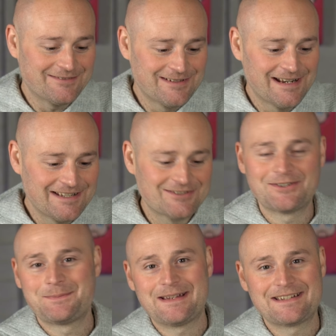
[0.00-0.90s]

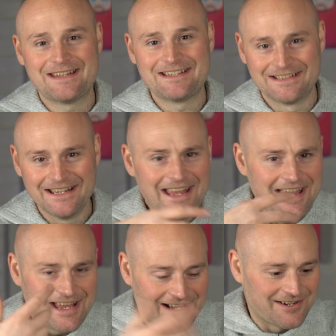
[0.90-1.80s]
enjoyed painting these, and
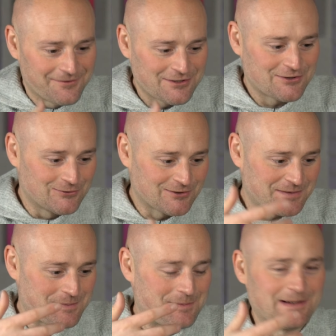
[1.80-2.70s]
it kind of restored some
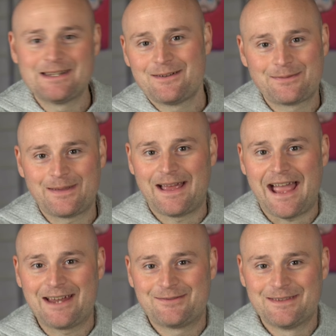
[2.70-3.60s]
of my love that I
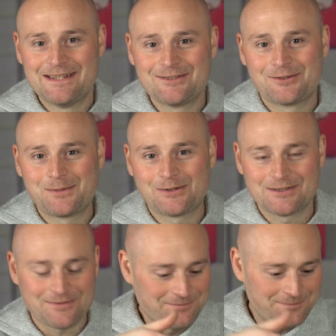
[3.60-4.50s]
had for these old models
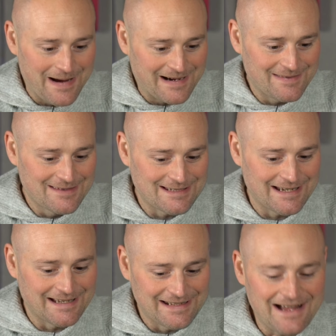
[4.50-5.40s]
from back in the
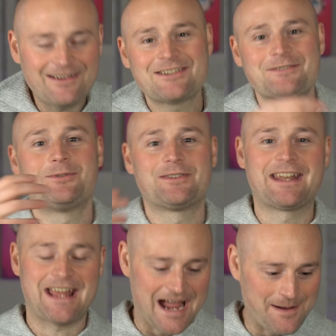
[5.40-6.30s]
day, and now I just want an
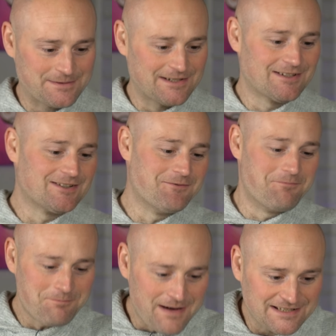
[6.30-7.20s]
absolute
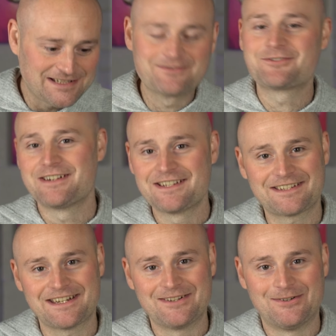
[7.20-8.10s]
massive green
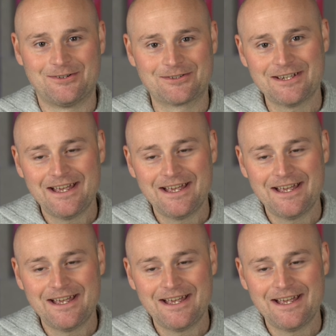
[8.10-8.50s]
skin horde.